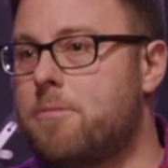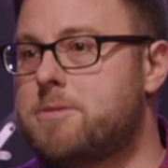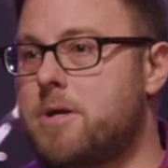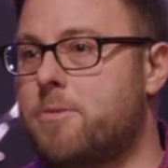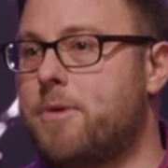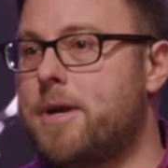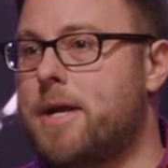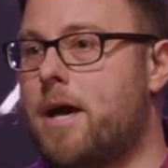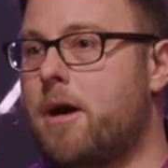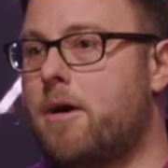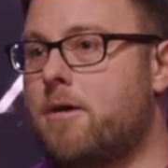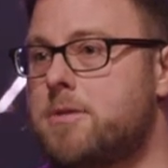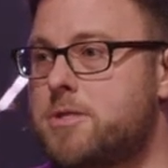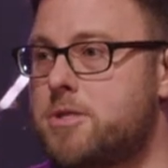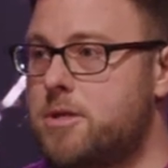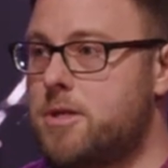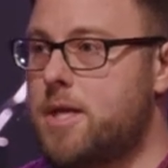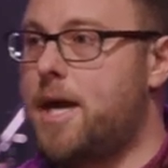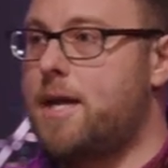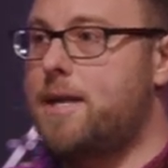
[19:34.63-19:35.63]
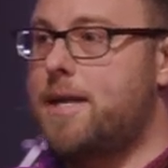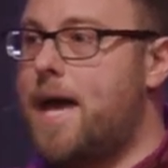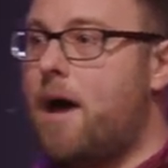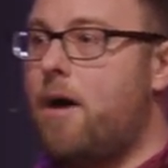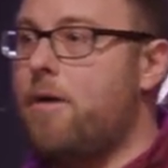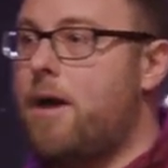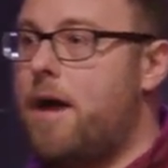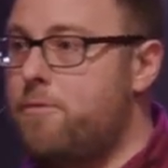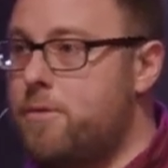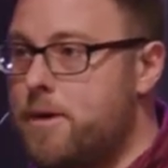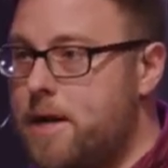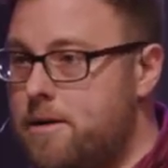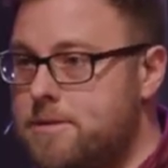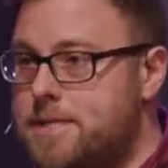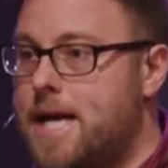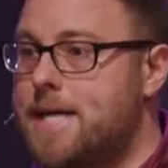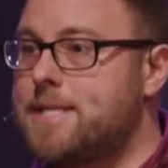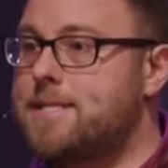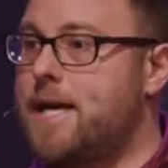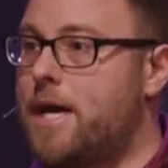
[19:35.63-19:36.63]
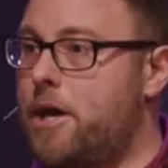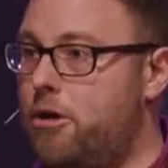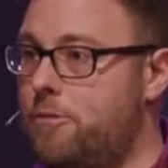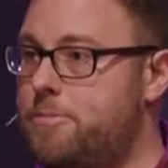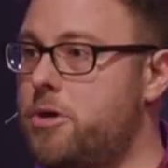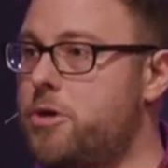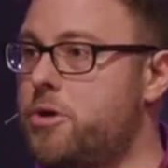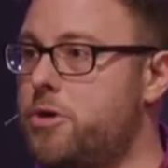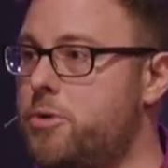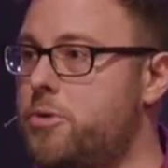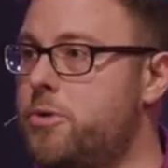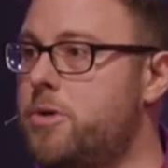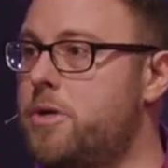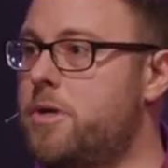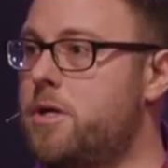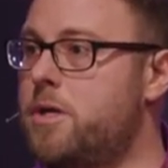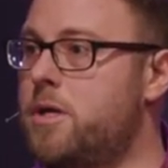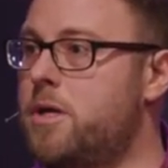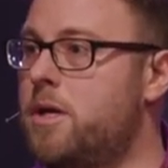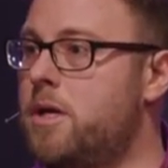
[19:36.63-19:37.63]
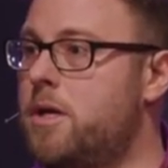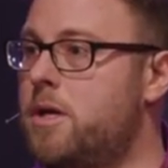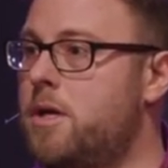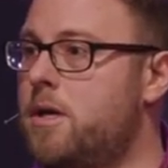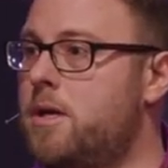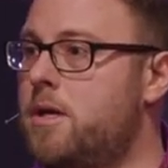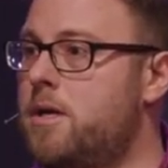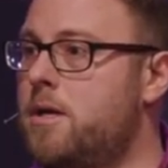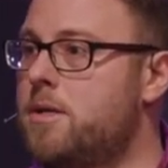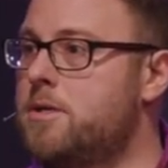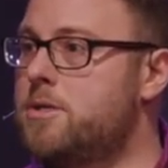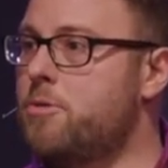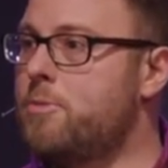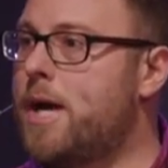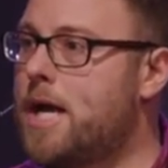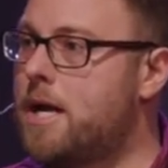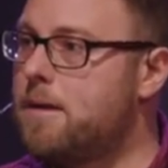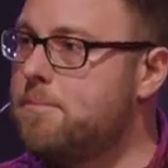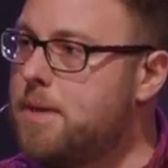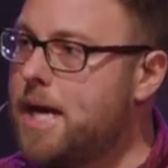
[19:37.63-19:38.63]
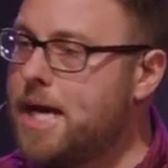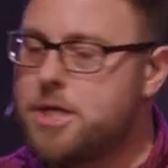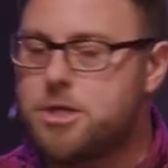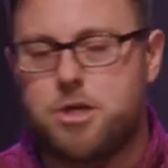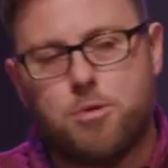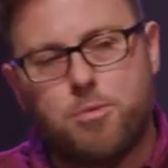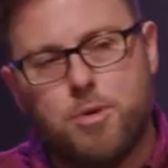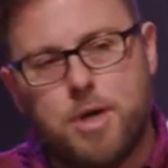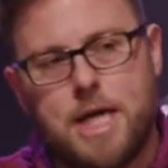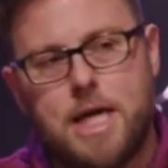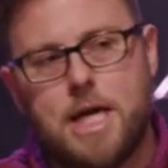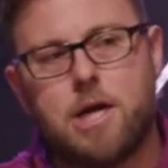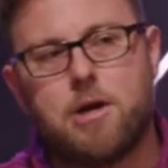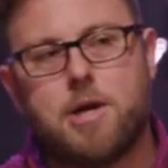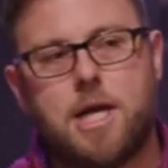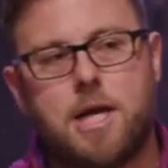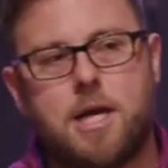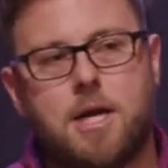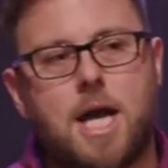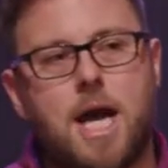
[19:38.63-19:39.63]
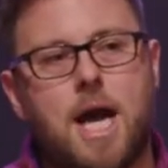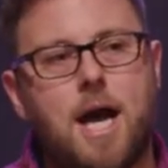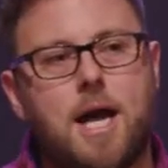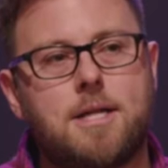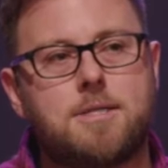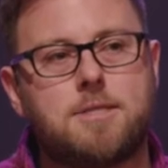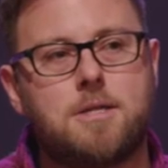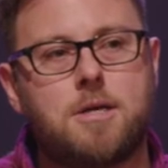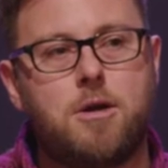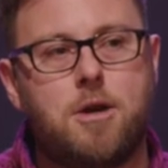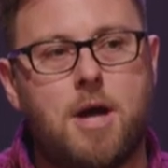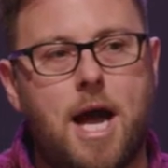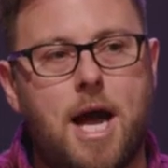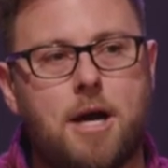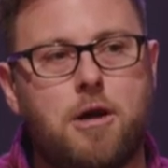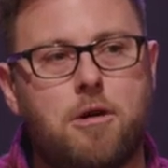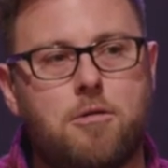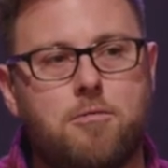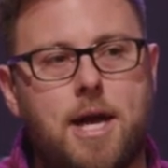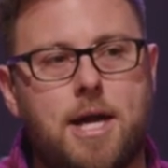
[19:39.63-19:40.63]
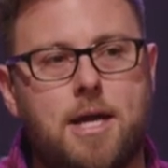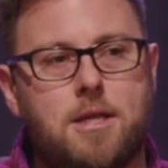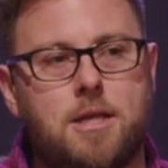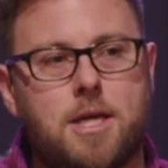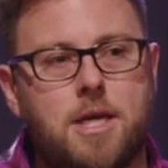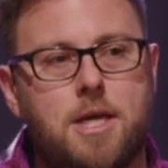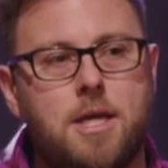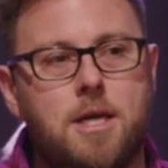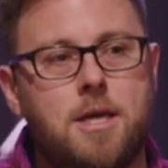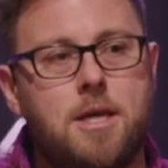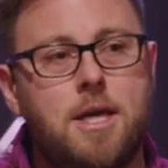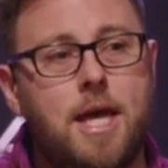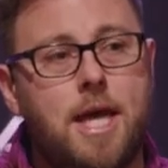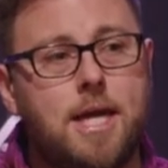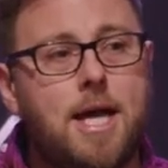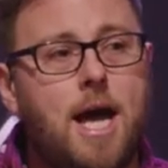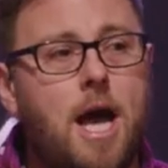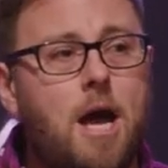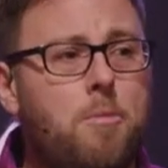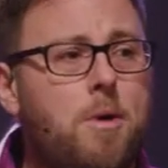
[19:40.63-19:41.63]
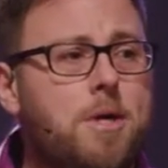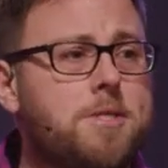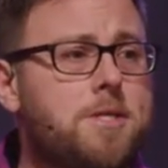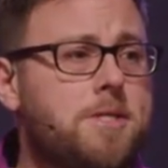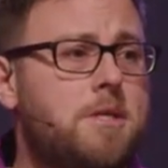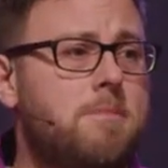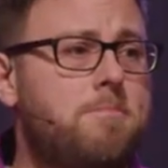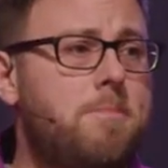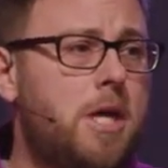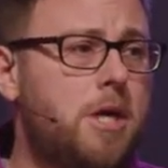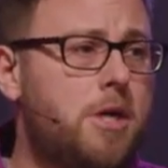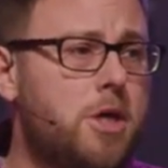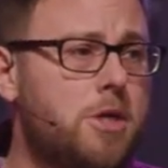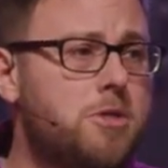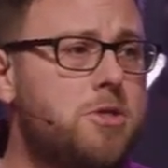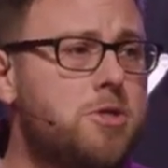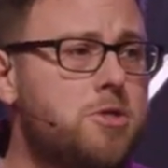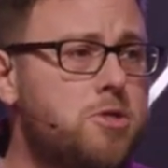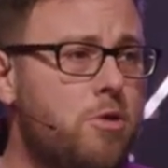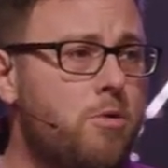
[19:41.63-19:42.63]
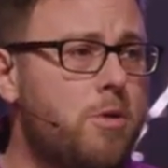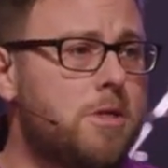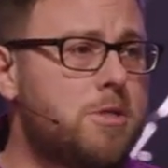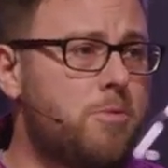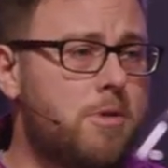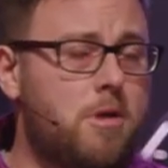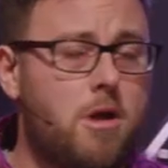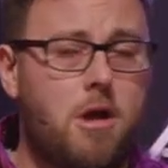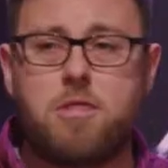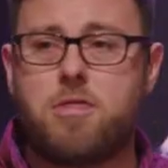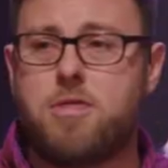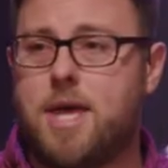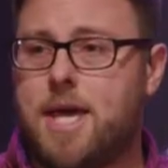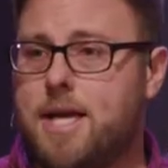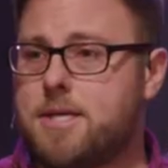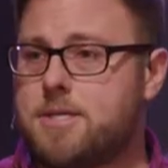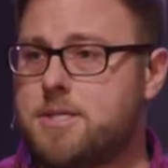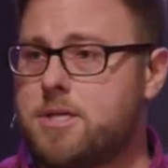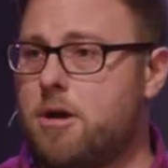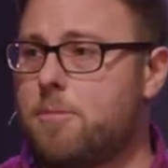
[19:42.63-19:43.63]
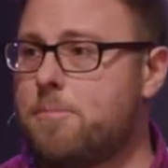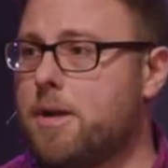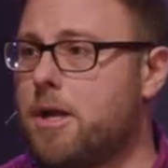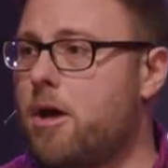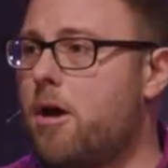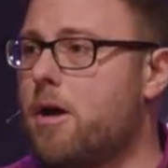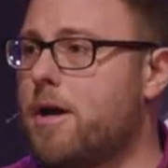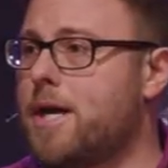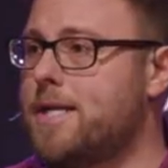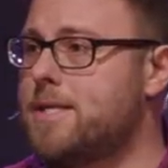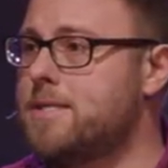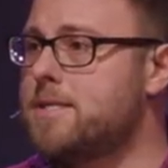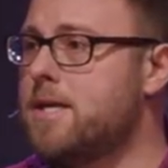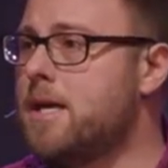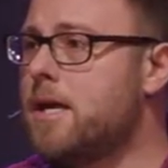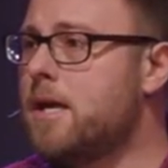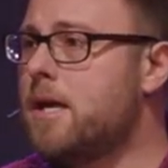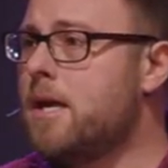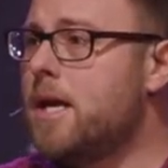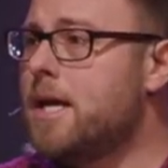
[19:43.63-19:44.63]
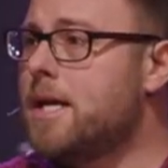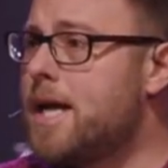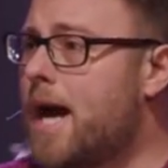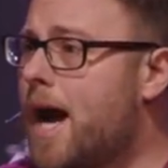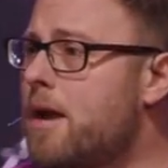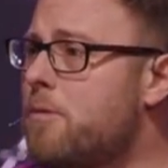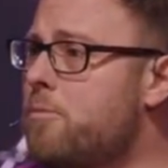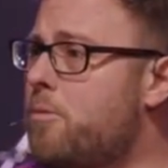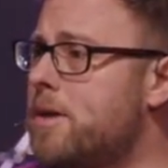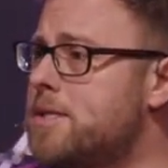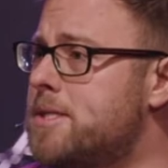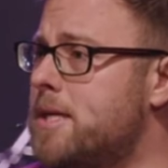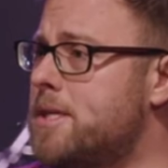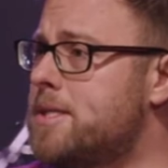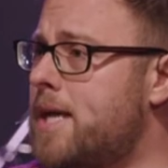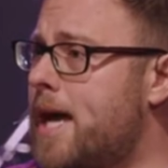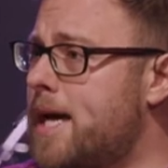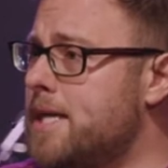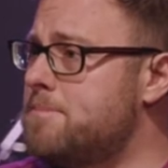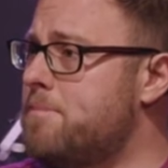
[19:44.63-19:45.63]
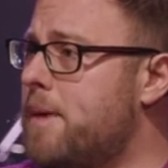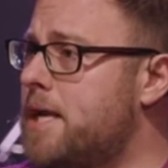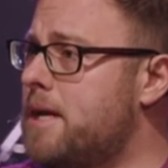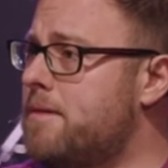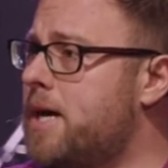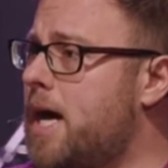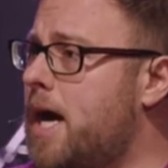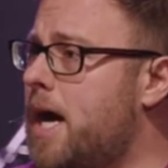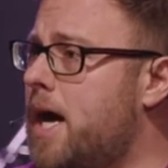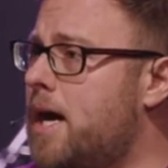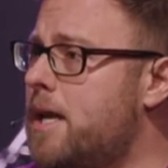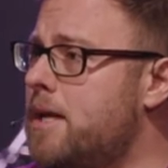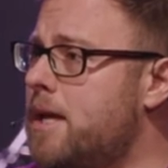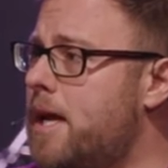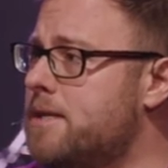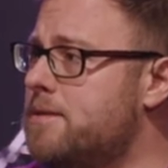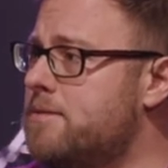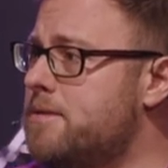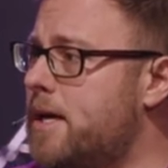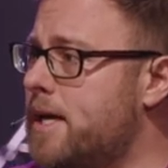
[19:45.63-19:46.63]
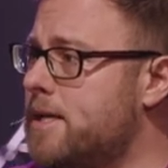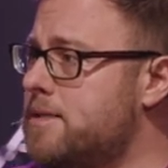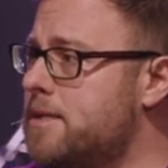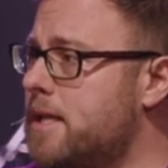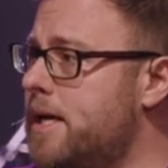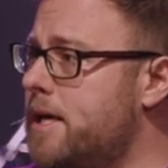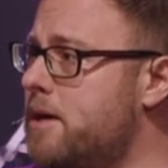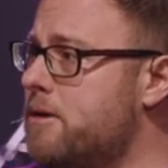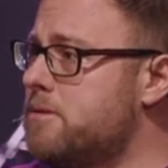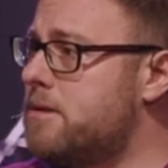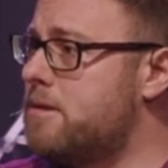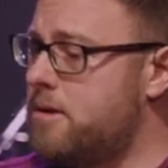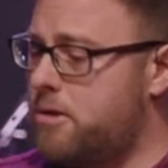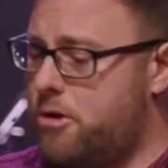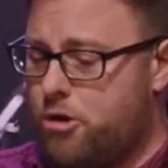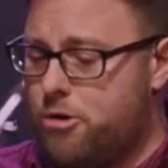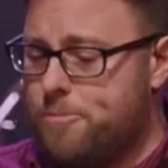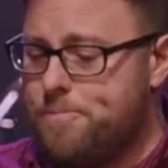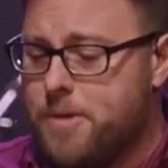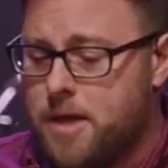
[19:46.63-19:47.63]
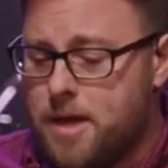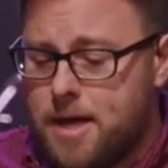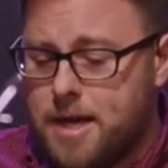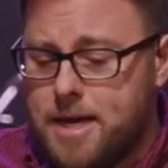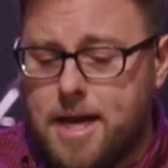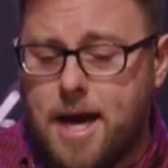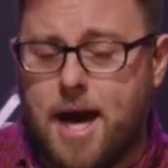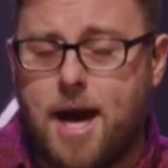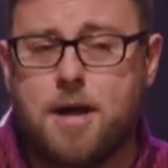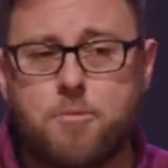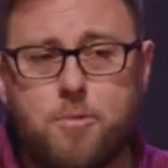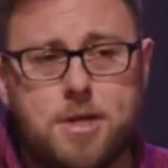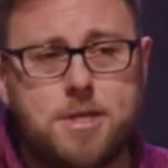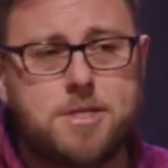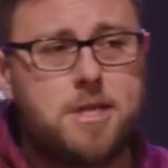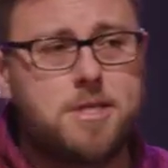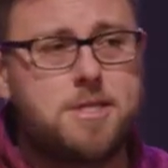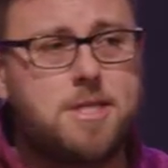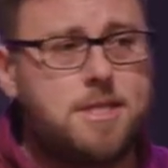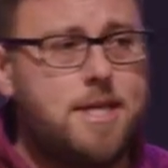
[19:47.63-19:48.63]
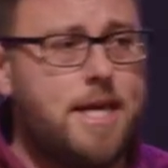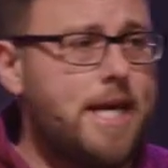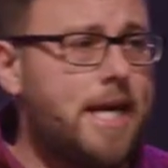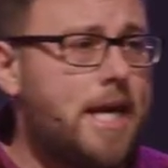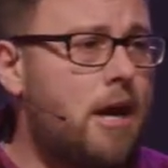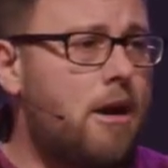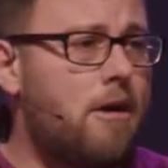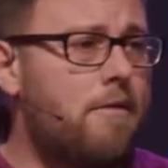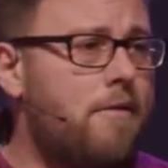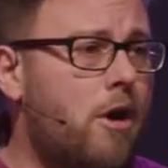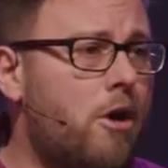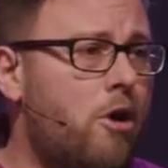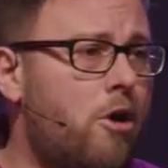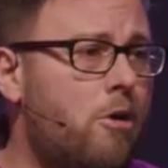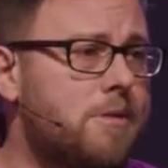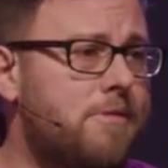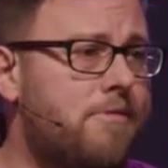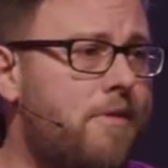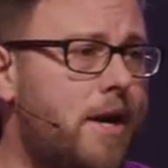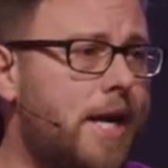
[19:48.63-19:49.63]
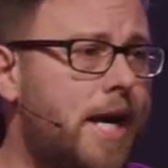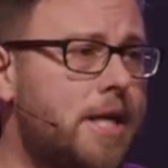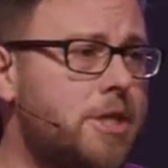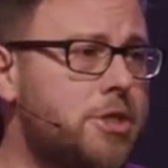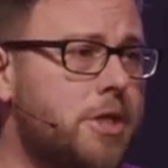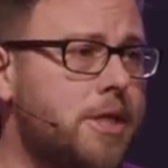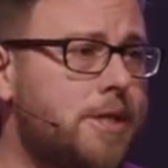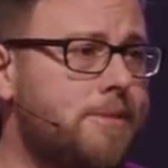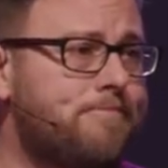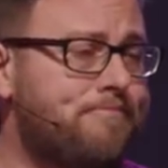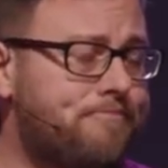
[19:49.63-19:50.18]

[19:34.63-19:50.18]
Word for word: someone else so that now everyone else has to help you. So we got to make sure we're hearing God's God correctly. And God wants us to be a good stewards with our things and our belongings. God wants us as men of God, as, as leaders of the home, God wants us to take care of our homes financially.